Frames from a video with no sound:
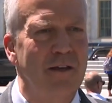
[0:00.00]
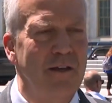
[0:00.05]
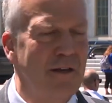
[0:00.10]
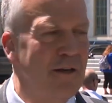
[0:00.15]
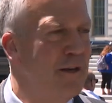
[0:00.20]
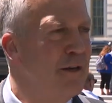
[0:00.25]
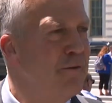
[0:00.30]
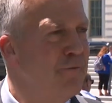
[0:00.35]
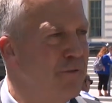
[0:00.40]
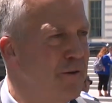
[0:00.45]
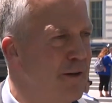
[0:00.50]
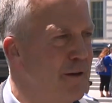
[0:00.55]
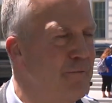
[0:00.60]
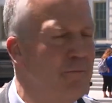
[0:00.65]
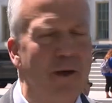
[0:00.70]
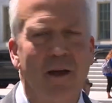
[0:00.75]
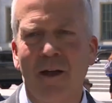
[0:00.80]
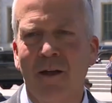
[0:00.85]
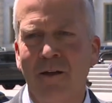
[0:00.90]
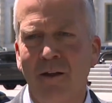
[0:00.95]
the EV
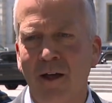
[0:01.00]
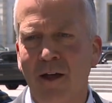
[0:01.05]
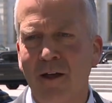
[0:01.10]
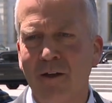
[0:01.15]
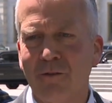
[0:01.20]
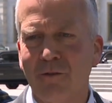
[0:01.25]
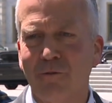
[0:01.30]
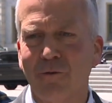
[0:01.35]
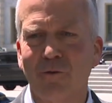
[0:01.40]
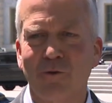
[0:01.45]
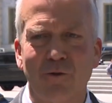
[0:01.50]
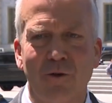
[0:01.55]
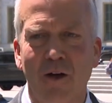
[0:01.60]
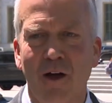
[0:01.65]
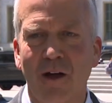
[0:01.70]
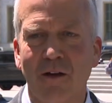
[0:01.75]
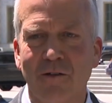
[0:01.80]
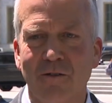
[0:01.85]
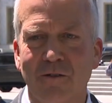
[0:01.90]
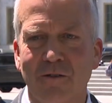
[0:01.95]
mandates for
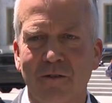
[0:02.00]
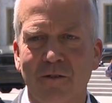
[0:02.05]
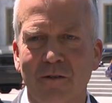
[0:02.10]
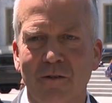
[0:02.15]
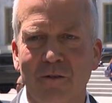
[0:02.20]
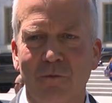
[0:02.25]
trucks